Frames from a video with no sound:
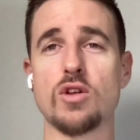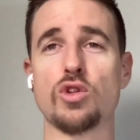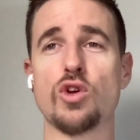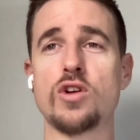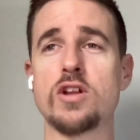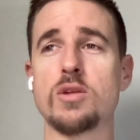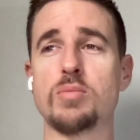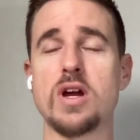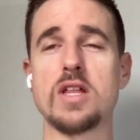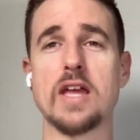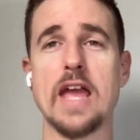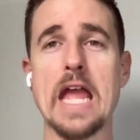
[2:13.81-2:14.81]
learning to play
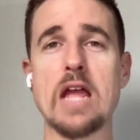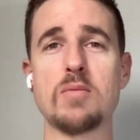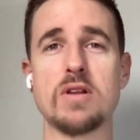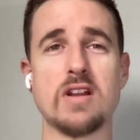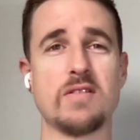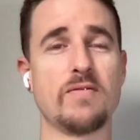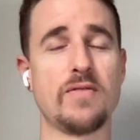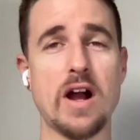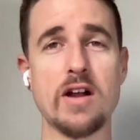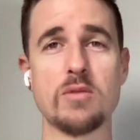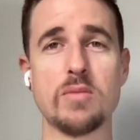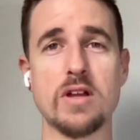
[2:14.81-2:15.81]
the game in an
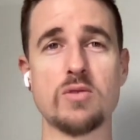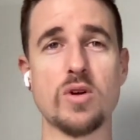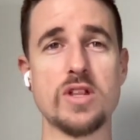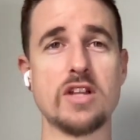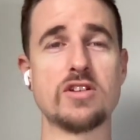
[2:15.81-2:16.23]
environment where they